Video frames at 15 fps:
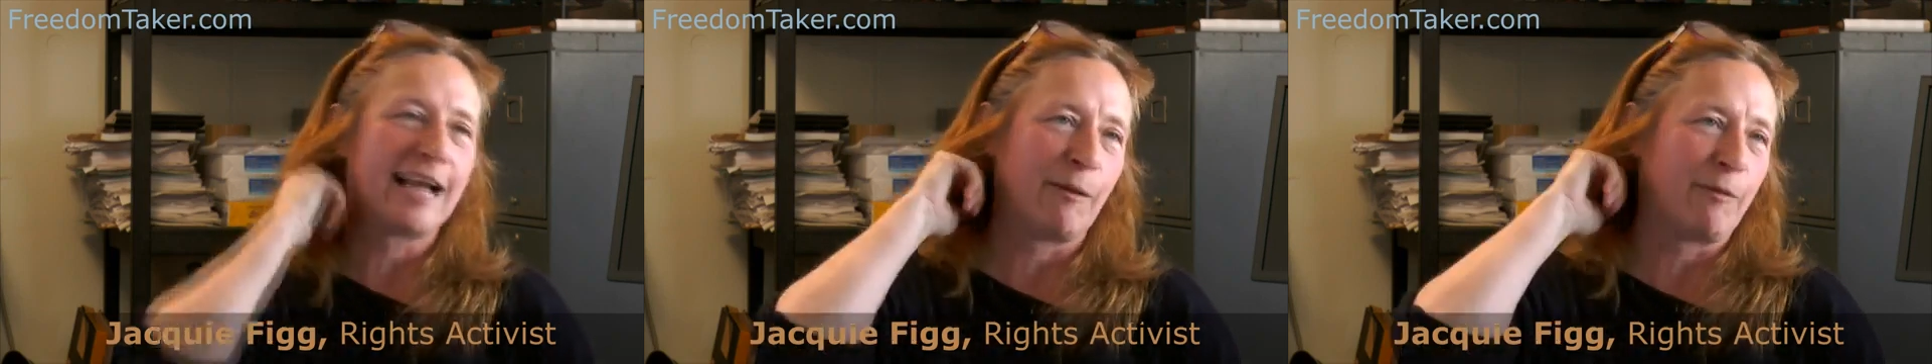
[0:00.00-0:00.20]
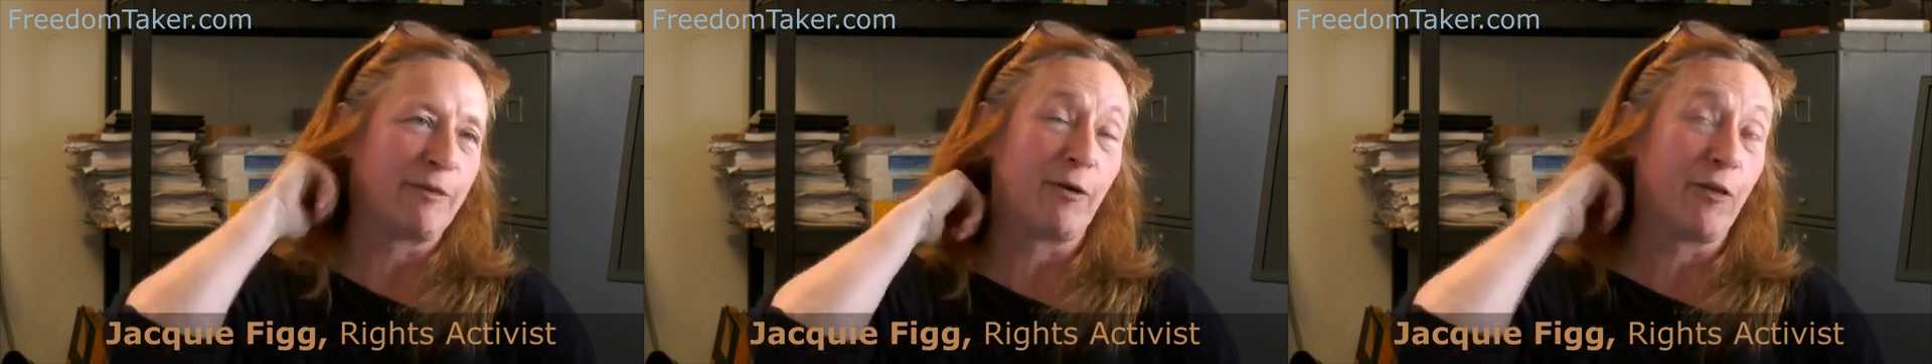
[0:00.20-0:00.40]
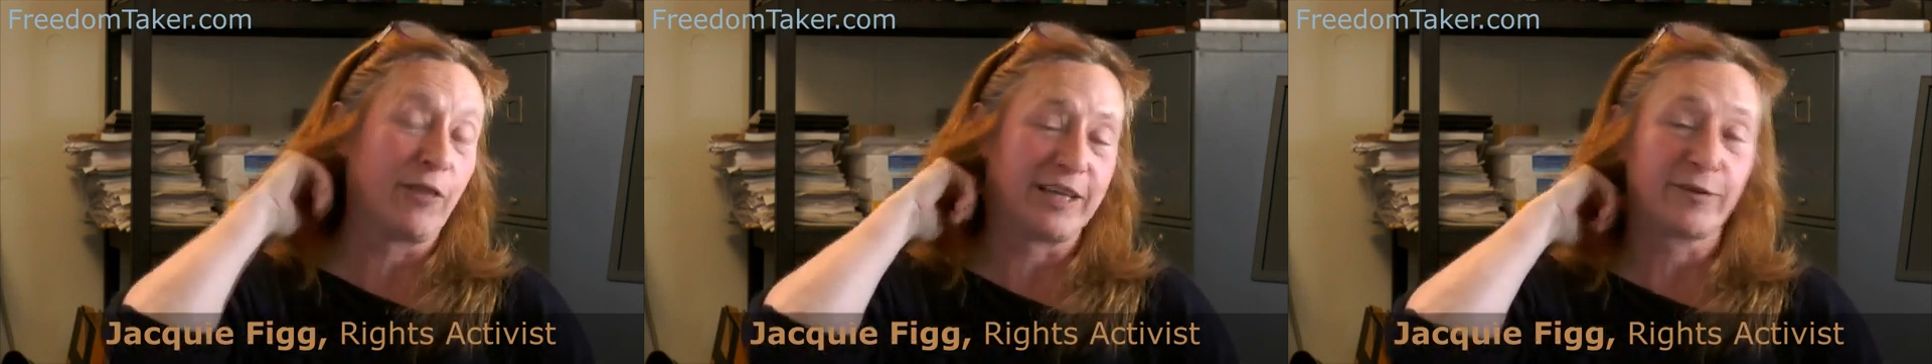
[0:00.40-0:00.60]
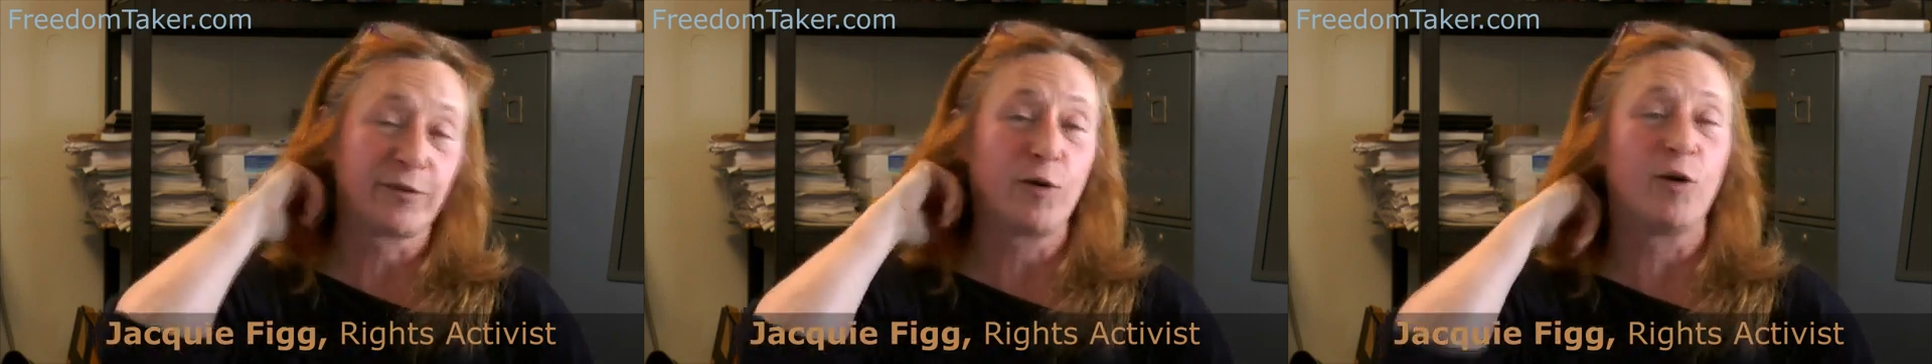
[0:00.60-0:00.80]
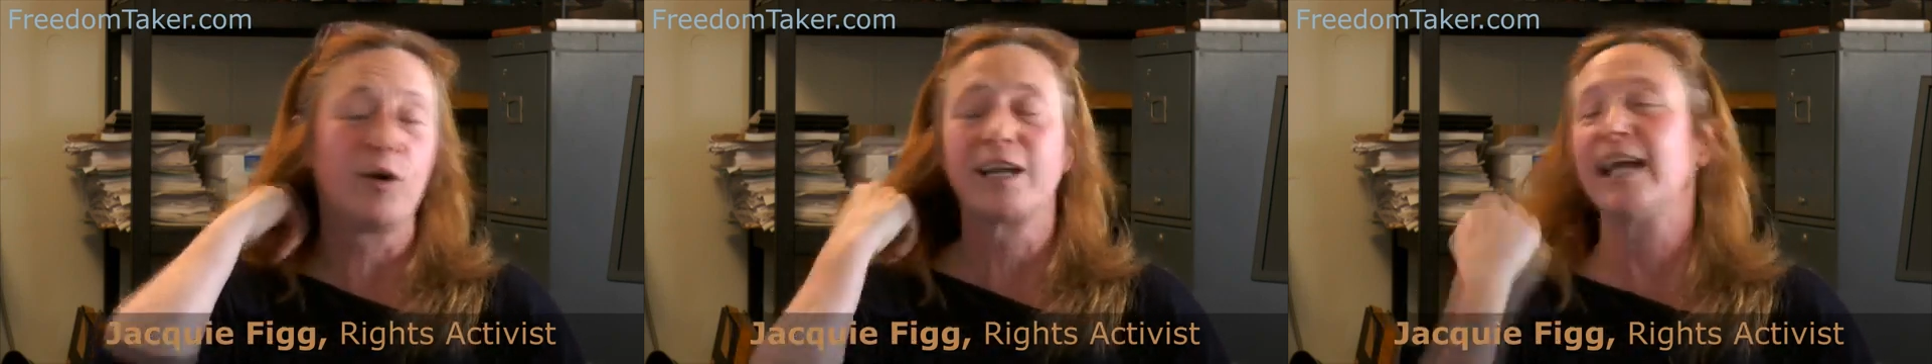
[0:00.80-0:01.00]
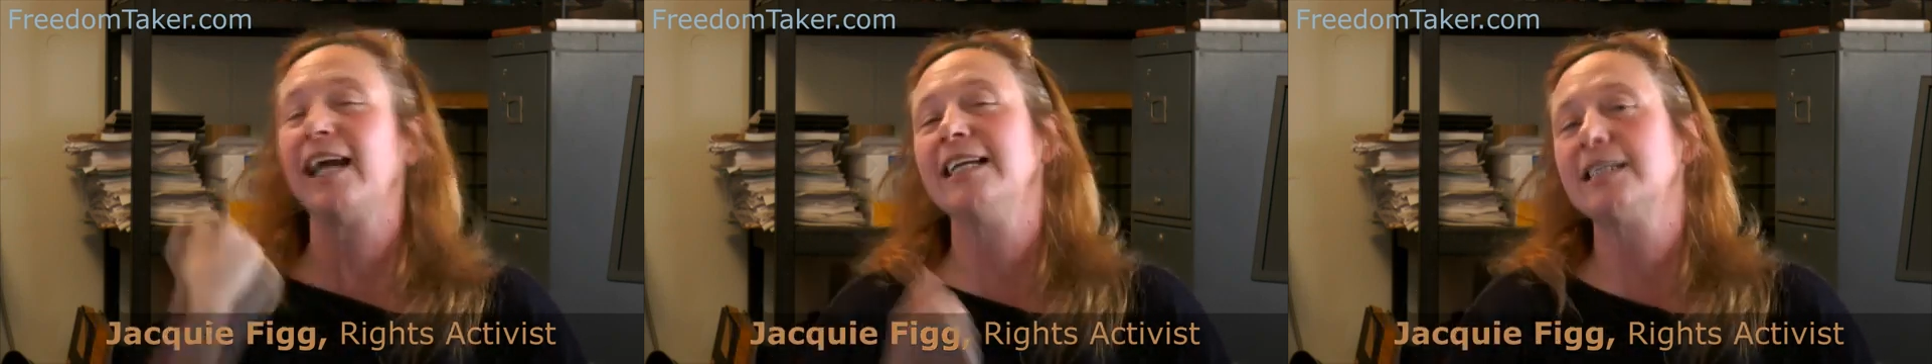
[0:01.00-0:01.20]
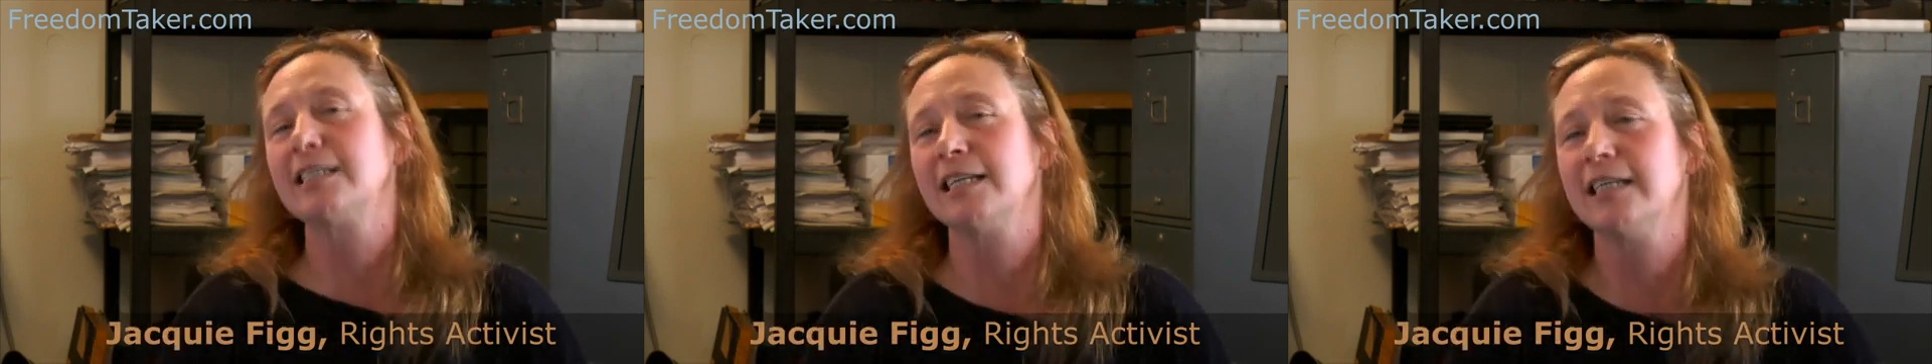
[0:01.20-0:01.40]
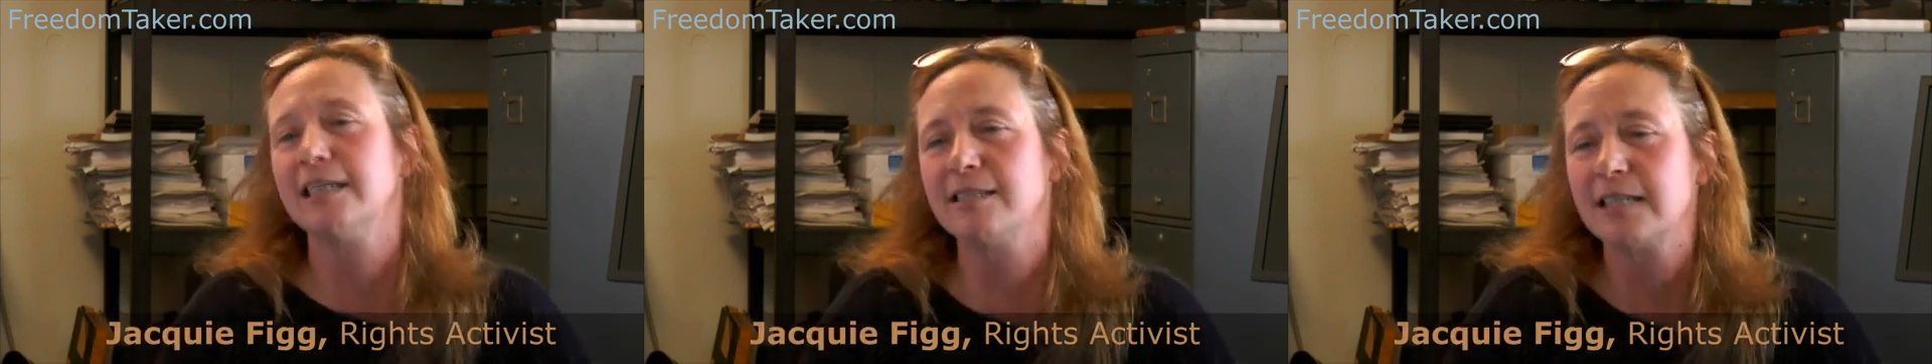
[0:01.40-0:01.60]
up with all these court
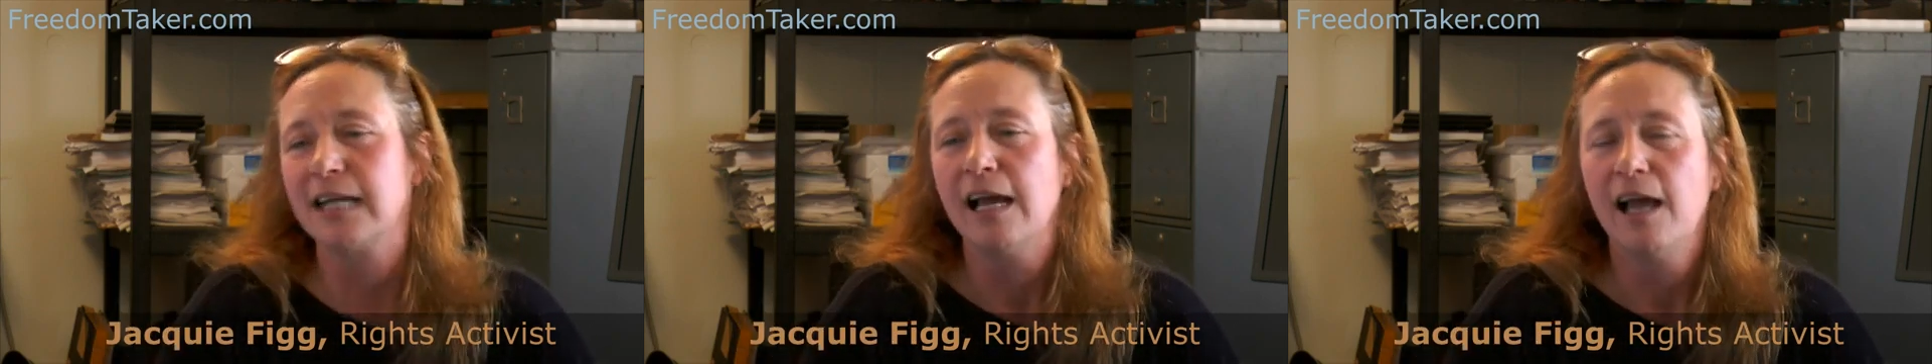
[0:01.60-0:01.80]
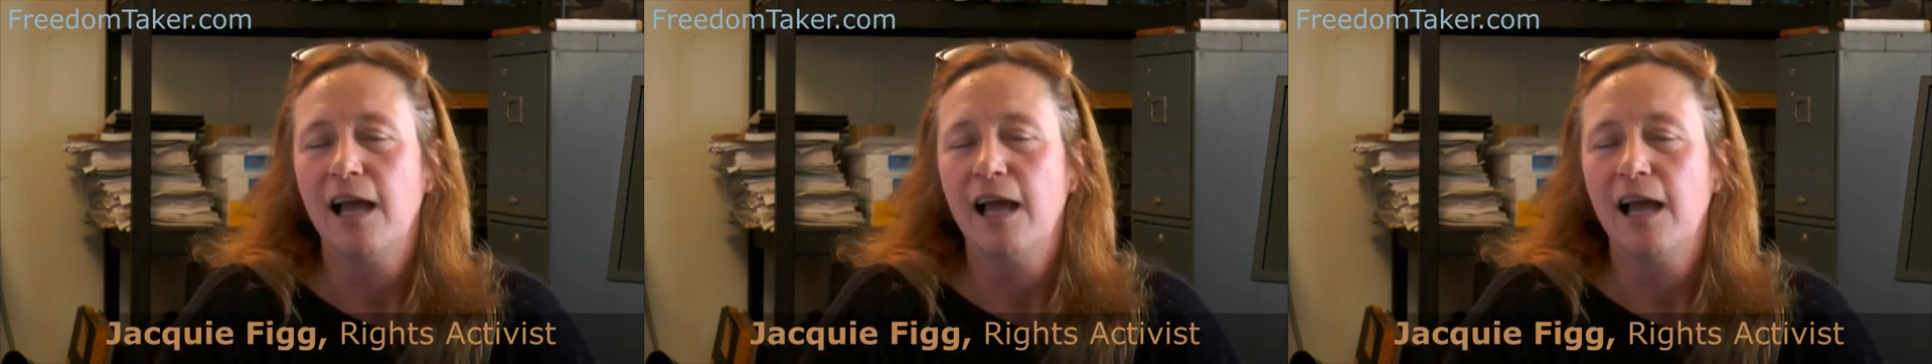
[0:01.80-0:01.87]
cases.